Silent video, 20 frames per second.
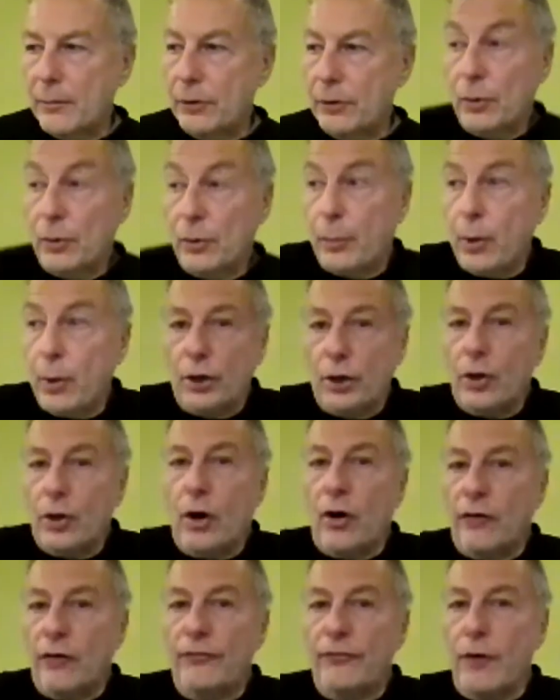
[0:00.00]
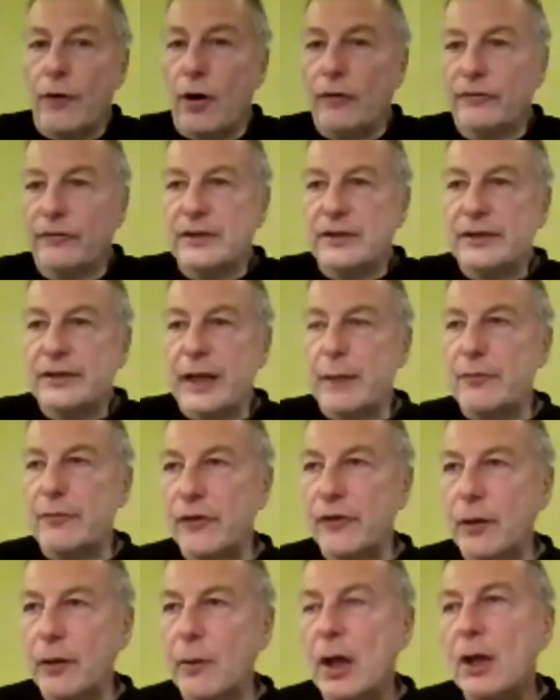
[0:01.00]
part of the same
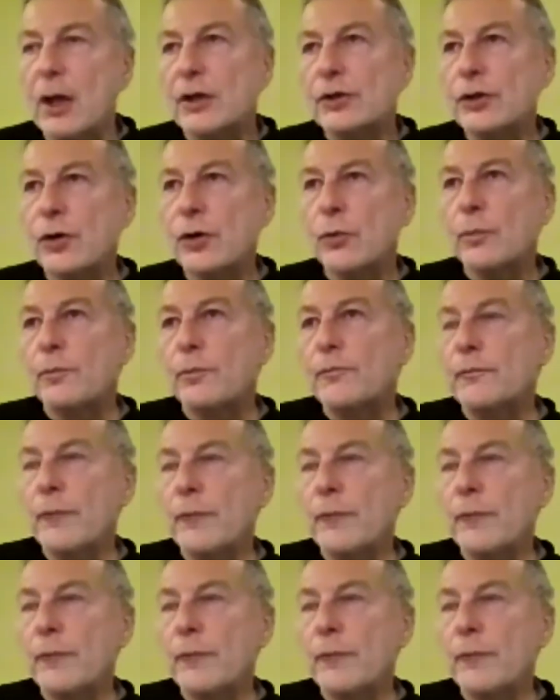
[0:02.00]
film. So,